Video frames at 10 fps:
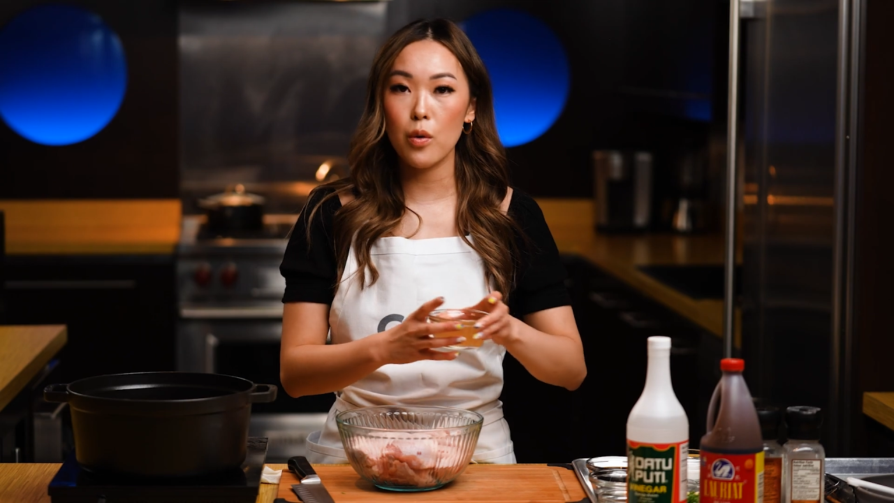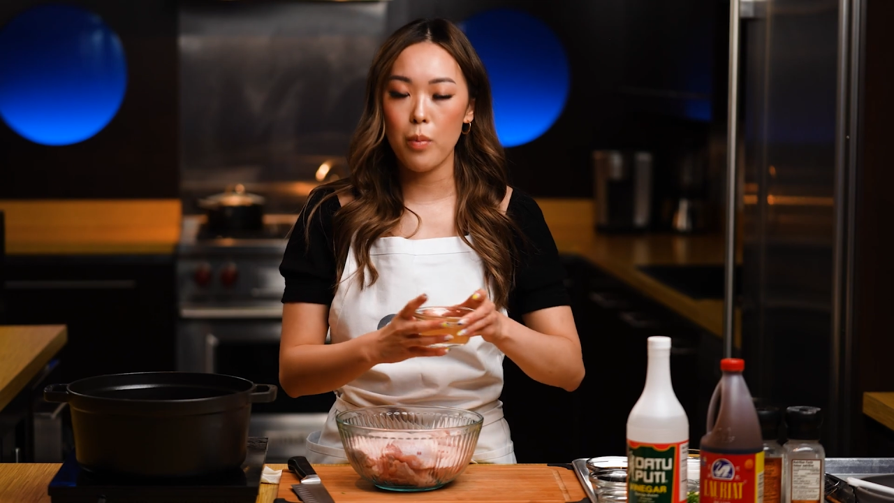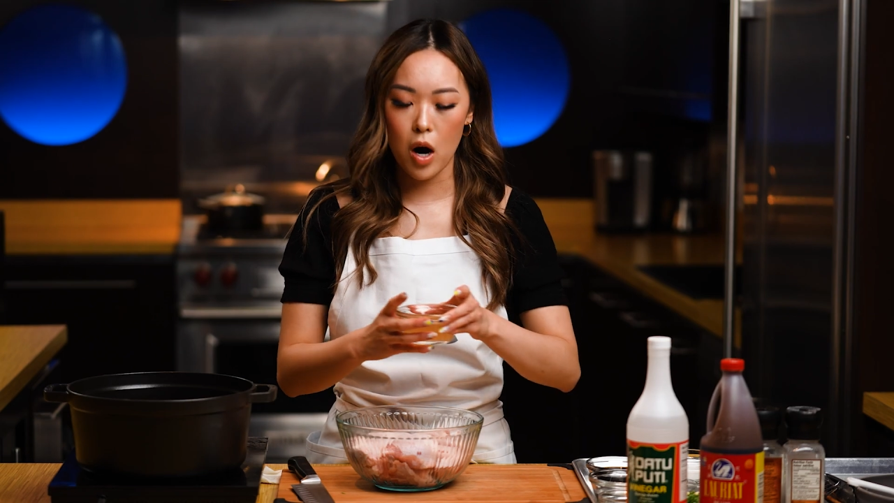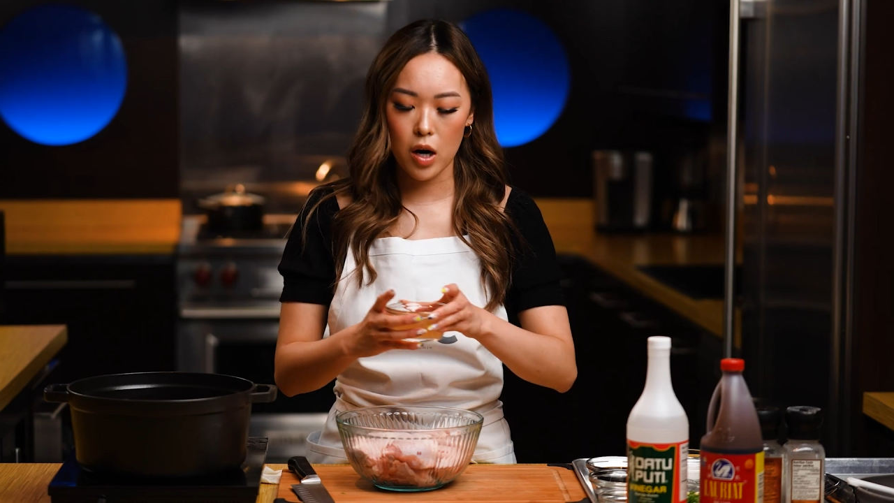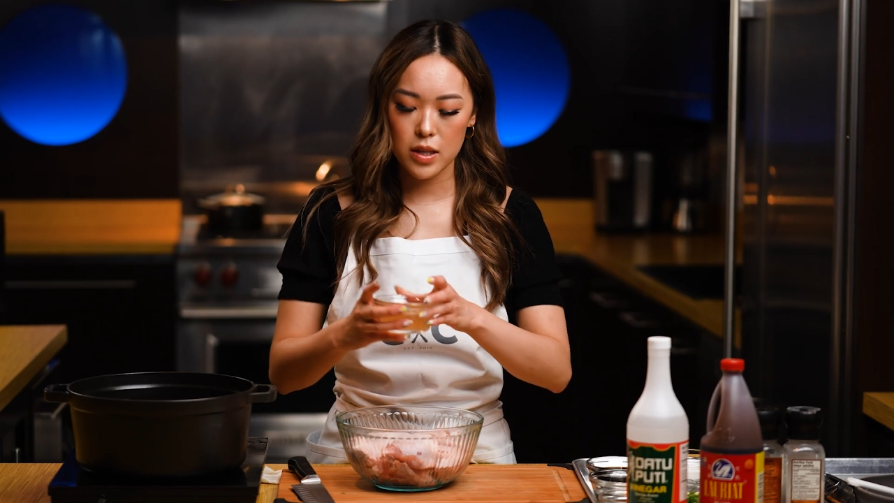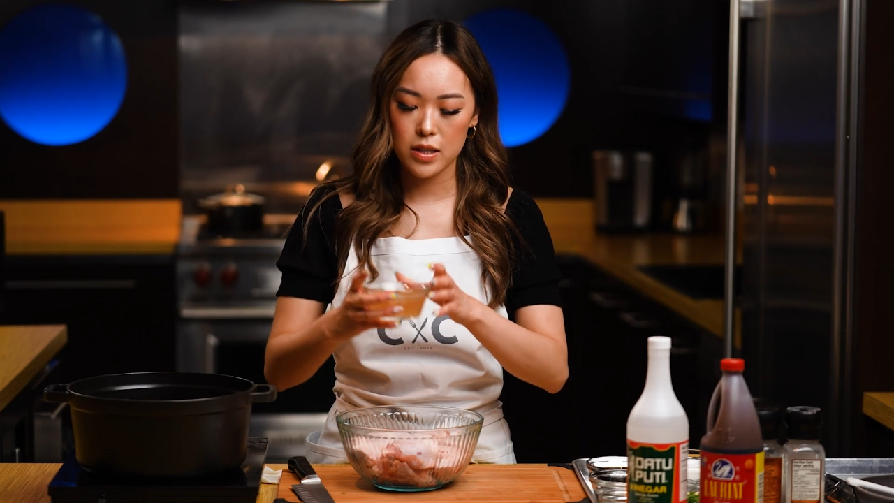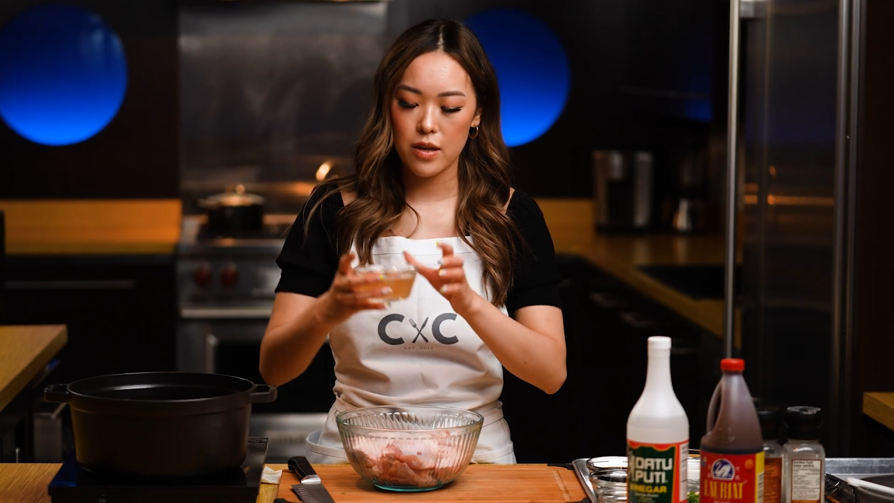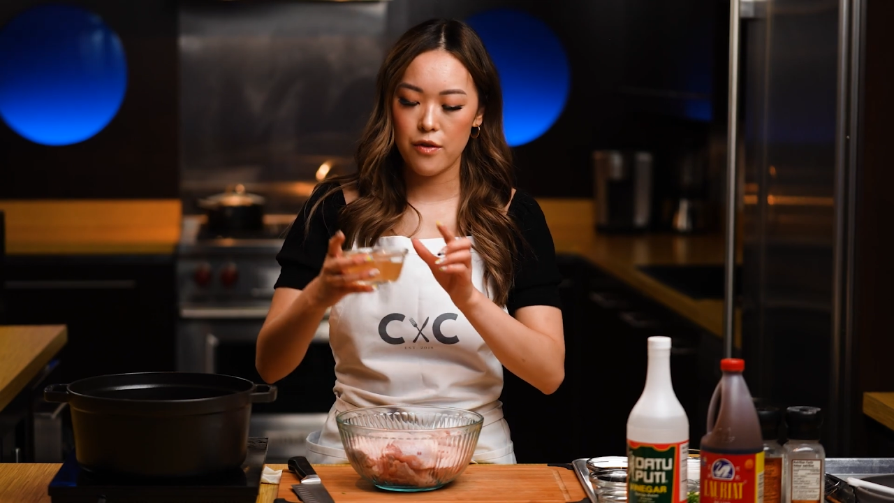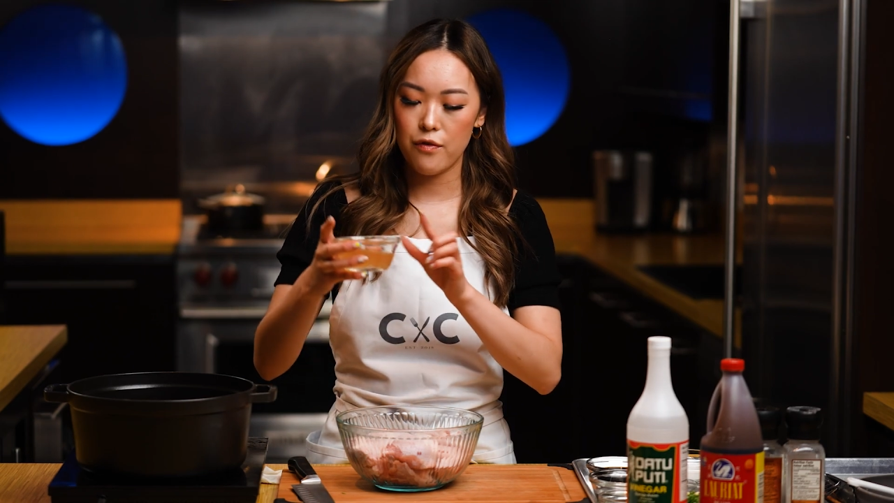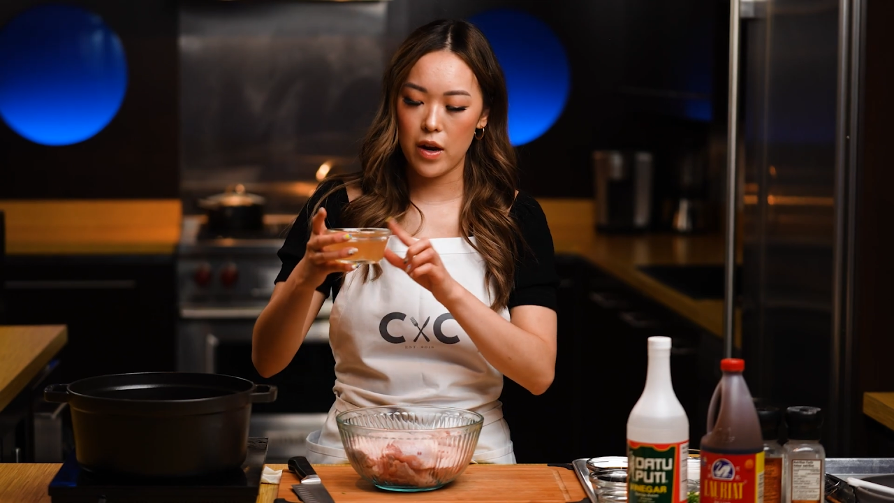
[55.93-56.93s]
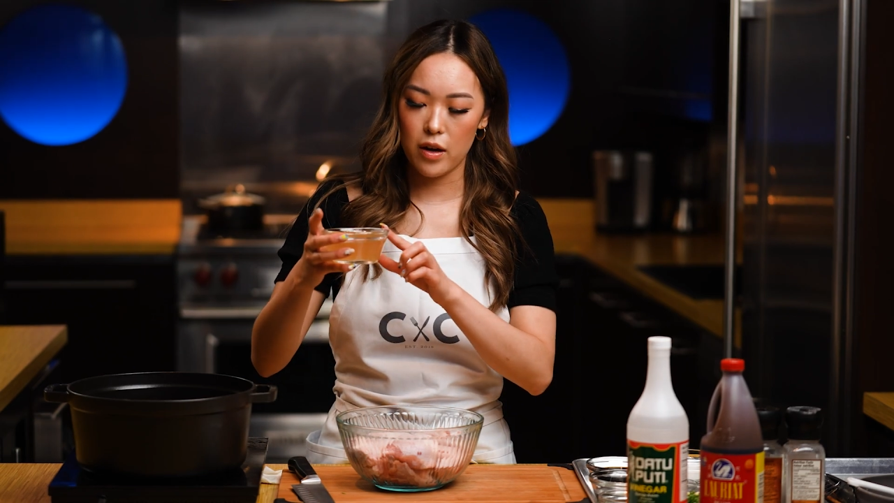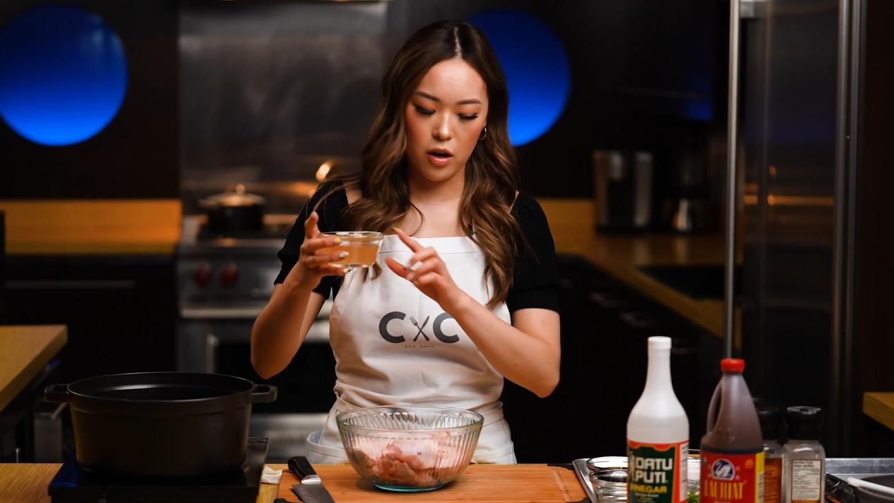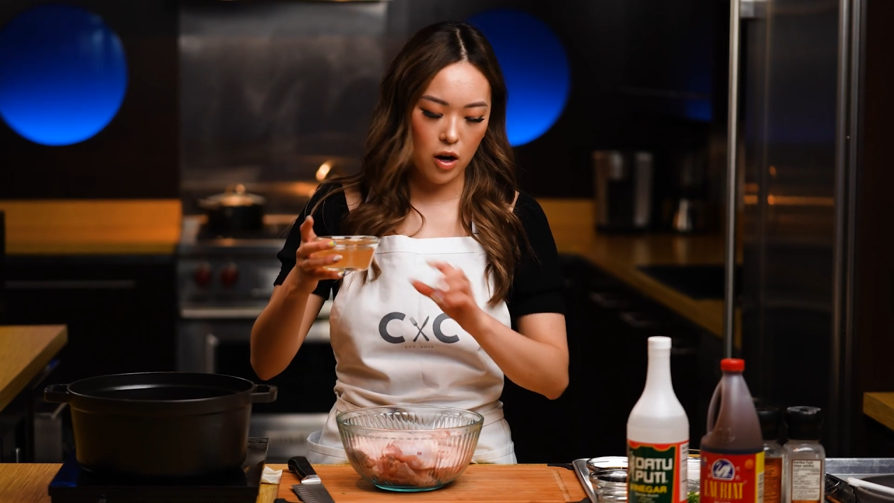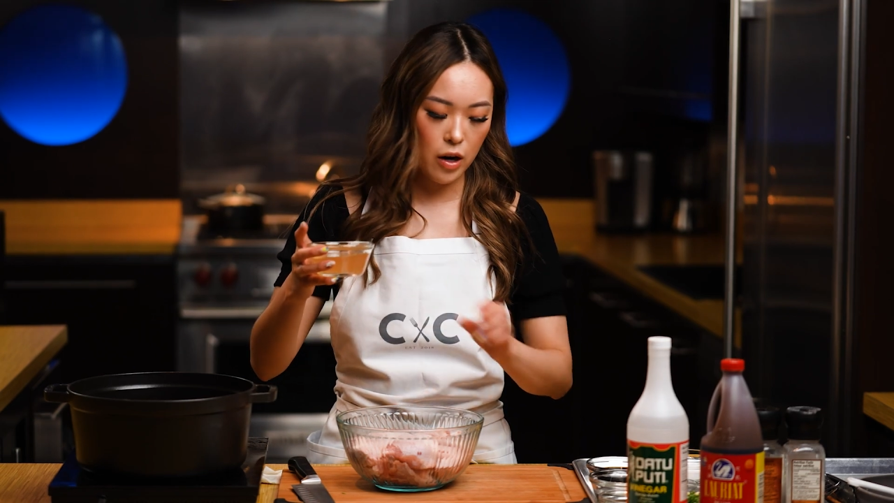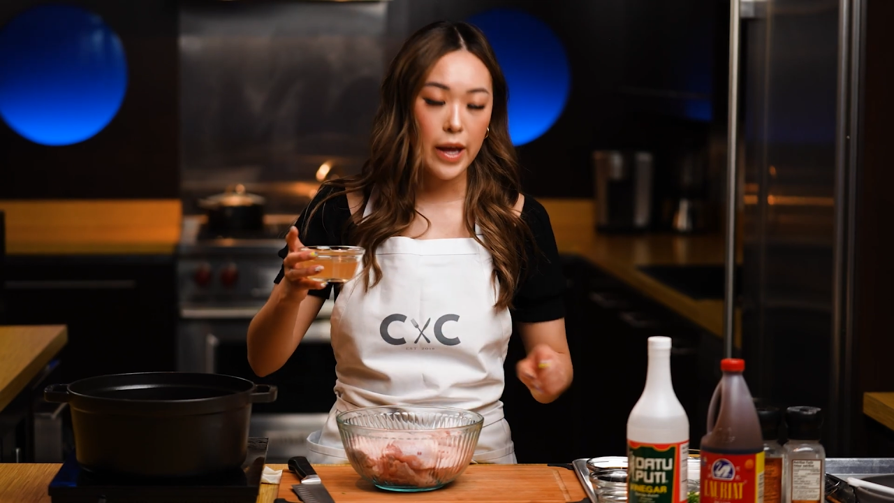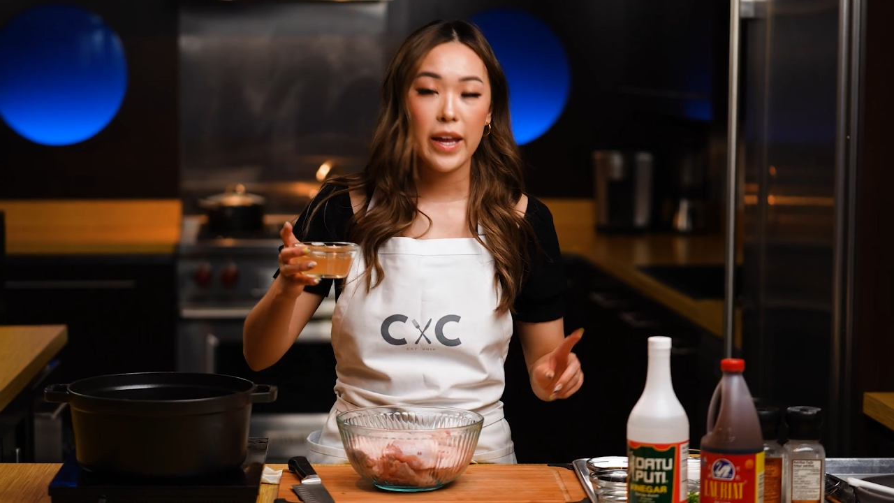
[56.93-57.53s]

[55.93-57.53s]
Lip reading: parts vinegar.